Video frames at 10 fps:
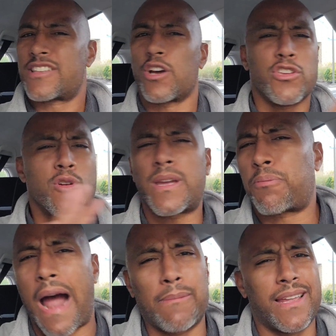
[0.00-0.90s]
And so you can
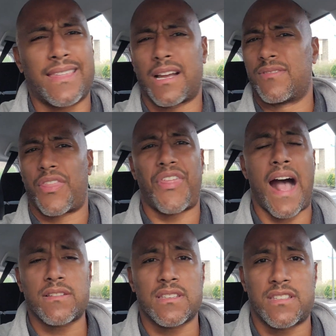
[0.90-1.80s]
probably think of
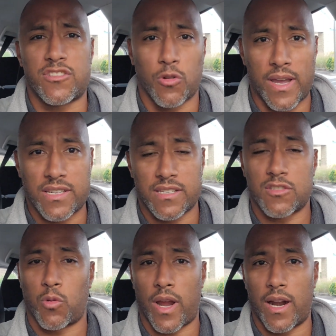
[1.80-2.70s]
1,000
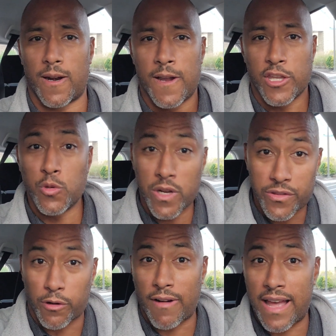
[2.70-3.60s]
situations where you
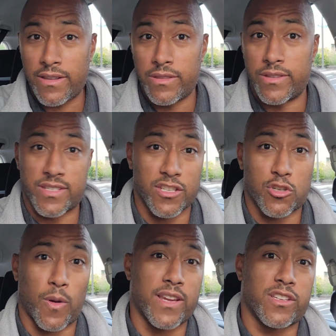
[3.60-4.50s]
either read the
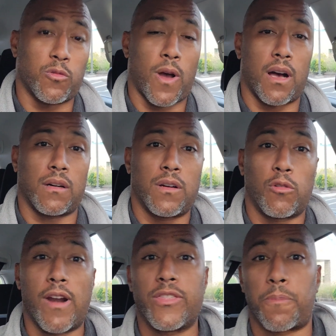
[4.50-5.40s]
situation well,
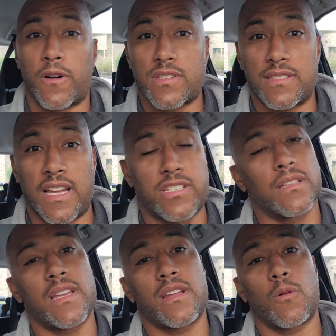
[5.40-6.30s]
read the person that you're
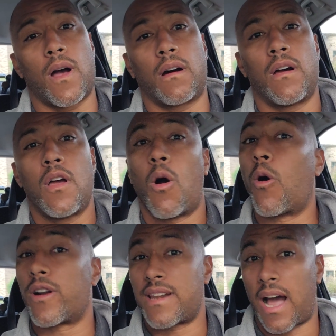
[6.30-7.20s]
leading well,
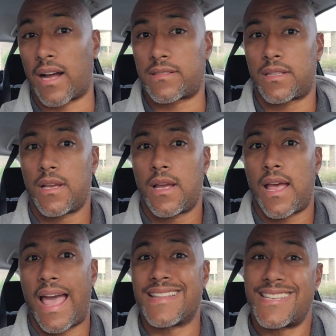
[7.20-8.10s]
or not.
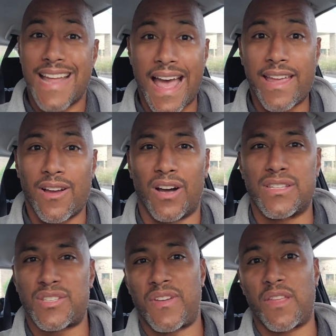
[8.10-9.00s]
And today, on
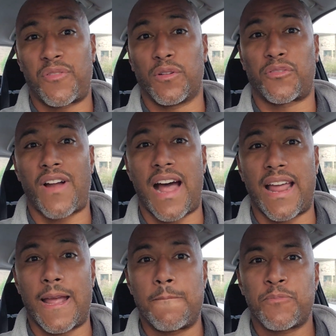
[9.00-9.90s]
this Faith-Filled
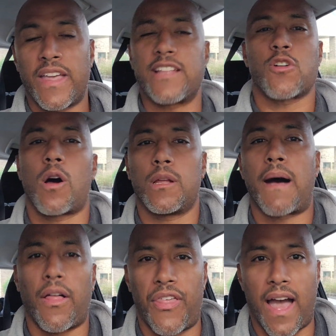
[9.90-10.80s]
Friday, it's all
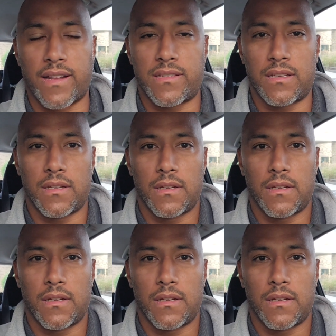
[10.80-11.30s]
about that.